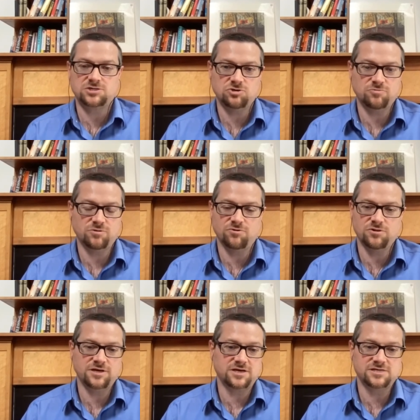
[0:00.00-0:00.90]
October
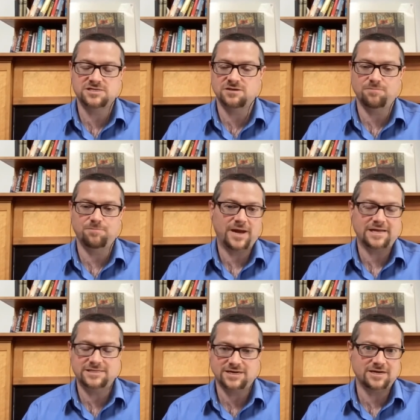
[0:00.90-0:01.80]
rolling, because that's a
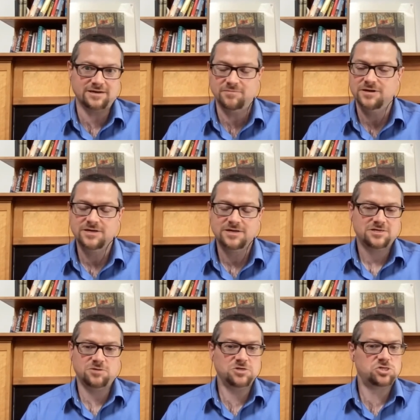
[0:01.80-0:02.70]
bad time
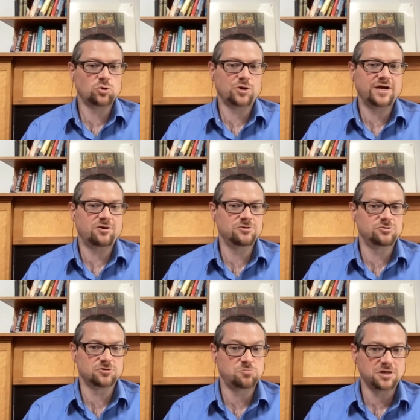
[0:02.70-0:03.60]
to be sorting out
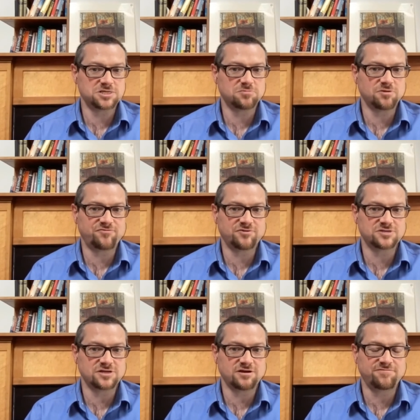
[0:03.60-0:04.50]
who's responsible for
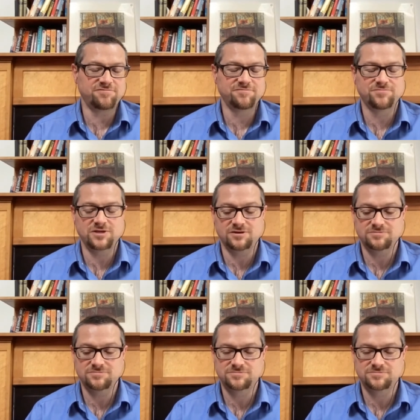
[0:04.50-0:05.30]
stuff. Yeah.